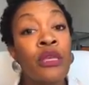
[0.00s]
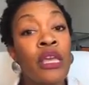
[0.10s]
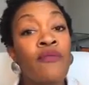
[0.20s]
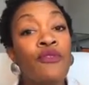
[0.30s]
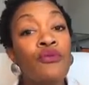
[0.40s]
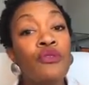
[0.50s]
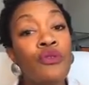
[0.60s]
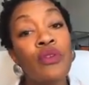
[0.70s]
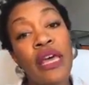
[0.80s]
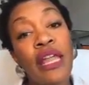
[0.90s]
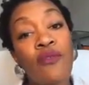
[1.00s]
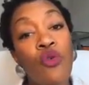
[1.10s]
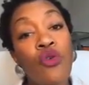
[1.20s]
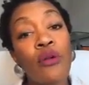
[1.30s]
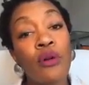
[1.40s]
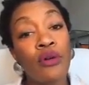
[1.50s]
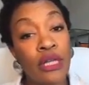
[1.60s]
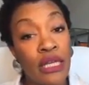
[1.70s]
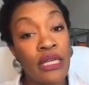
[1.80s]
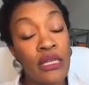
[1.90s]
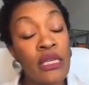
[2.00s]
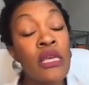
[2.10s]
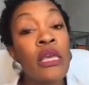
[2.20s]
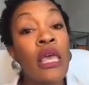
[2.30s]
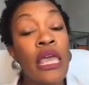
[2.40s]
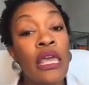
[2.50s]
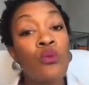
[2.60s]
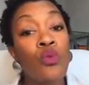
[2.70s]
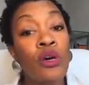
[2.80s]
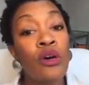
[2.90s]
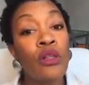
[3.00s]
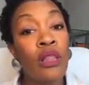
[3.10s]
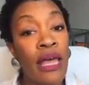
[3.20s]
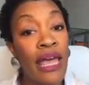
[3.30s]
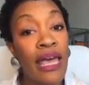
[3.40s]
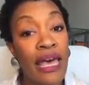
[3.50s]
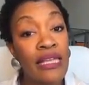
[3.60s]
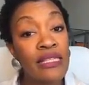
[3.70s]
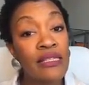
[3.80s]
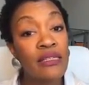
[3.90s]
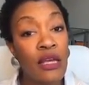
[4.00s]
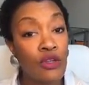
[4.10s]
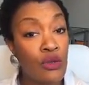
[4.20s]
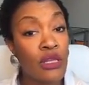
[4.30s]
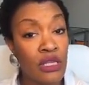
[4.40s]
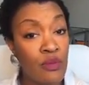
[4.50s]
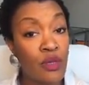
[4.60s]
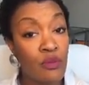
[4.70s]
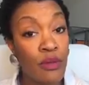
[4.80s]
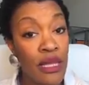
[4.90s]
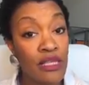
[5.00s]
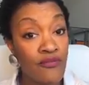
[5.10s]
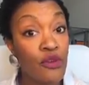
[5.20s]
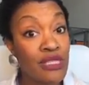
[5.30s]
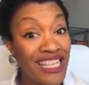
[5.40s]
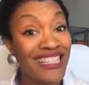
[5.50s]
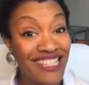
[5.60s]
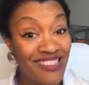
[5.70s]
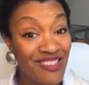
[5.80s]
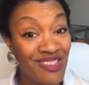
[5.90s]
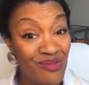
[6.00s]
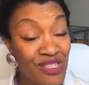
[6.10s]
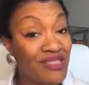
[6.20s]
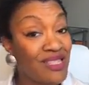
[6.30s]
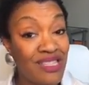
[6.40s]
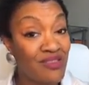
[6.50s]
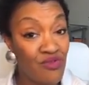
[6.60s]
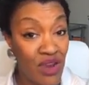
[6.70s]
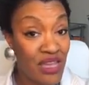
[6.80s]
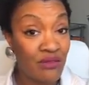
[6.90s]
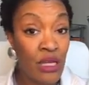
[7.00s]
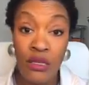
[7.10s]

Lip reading: If you do not have a hormone in it, it will last, you can keep it in place for 10 years, which is great.